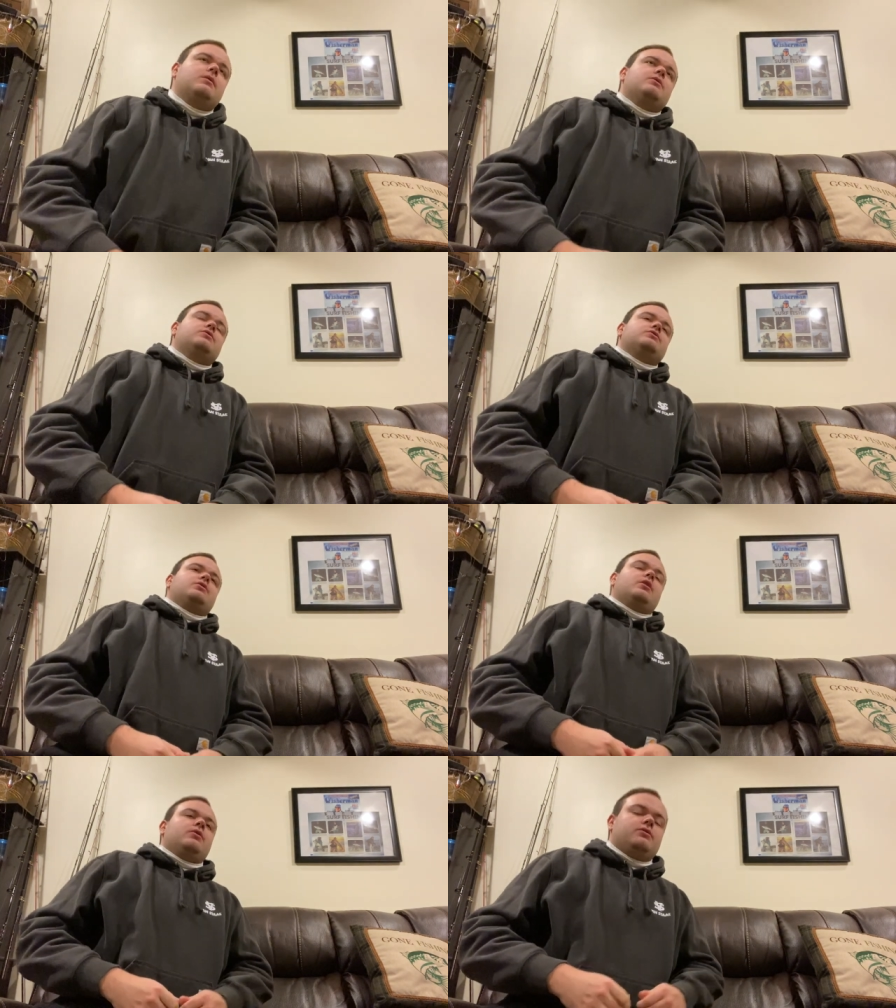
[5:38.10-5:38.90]

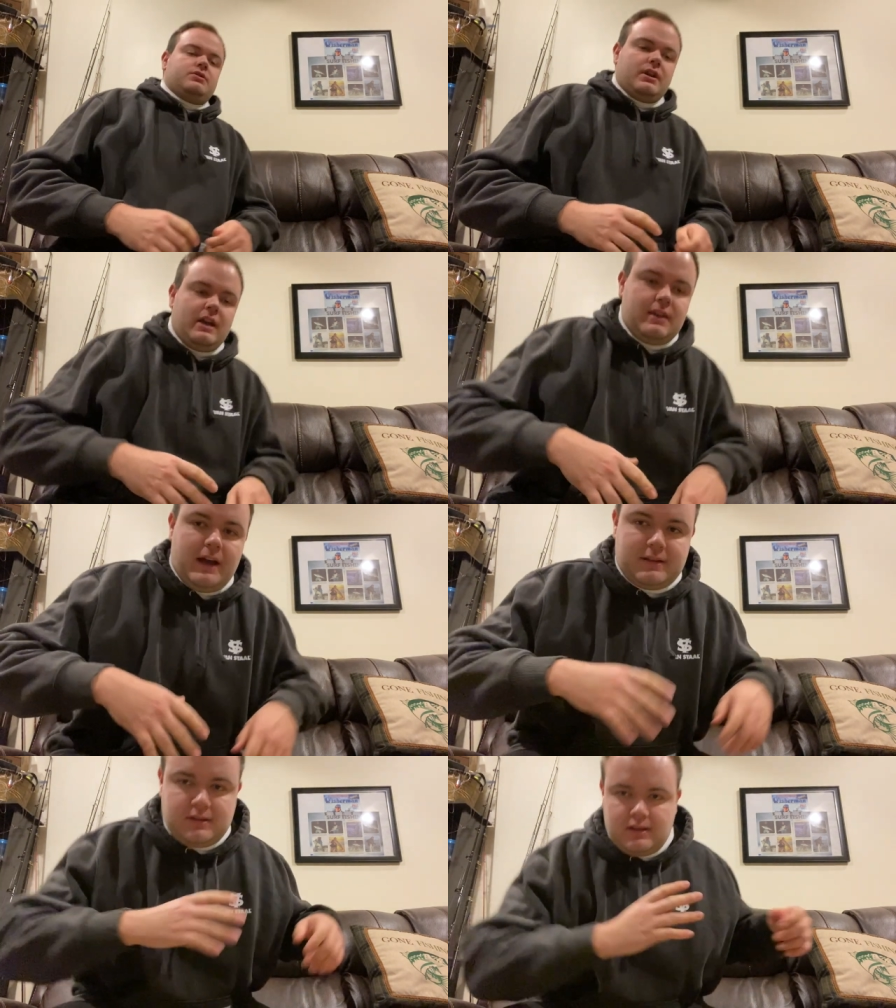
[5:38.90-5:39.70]
So say
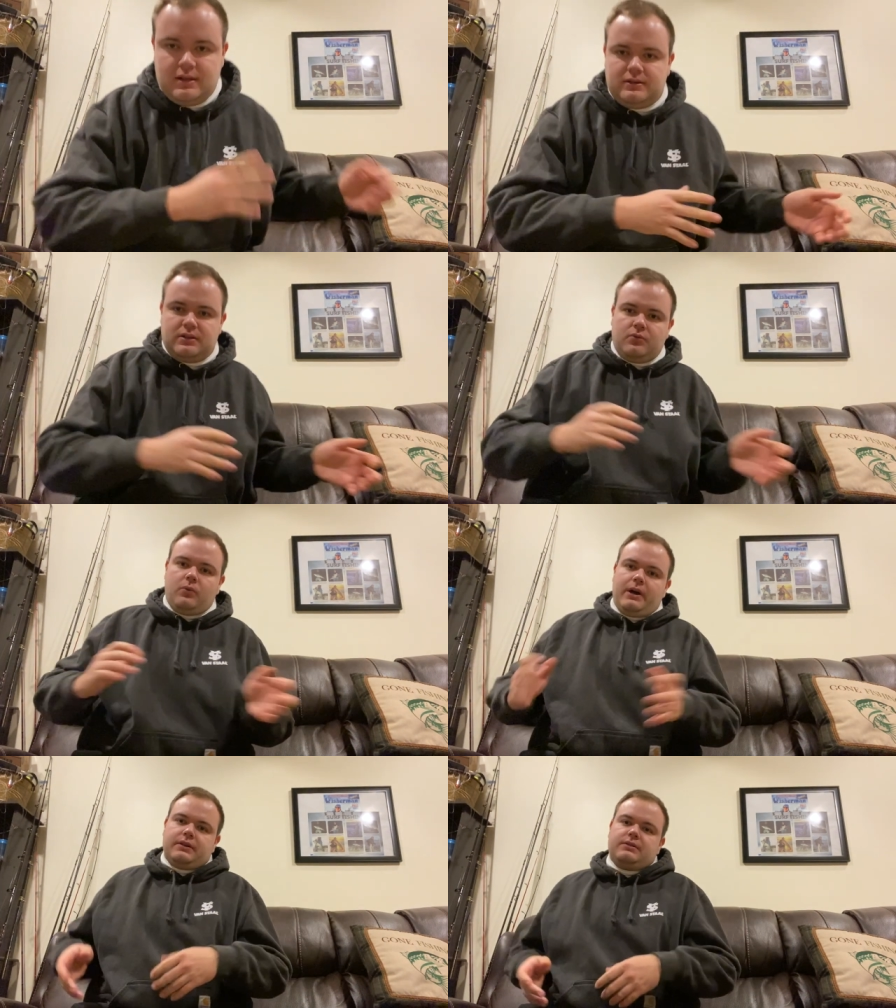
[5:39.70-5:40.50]
that's east and
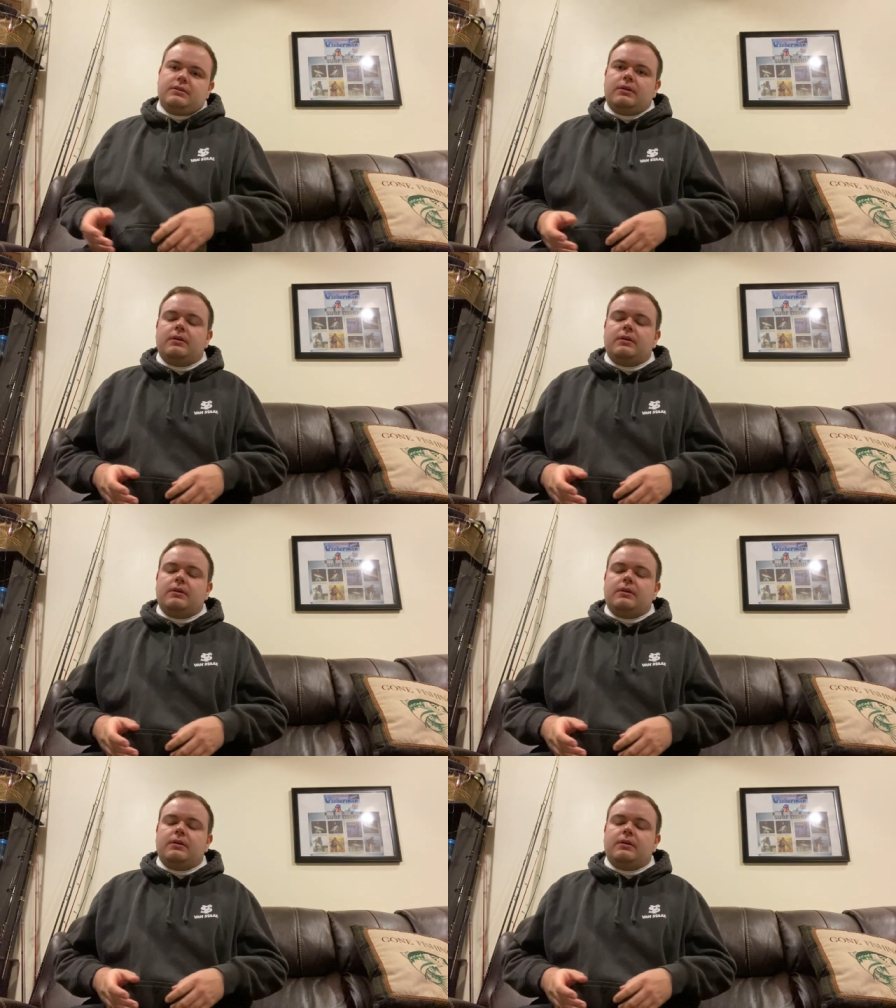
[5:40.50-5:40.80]
west.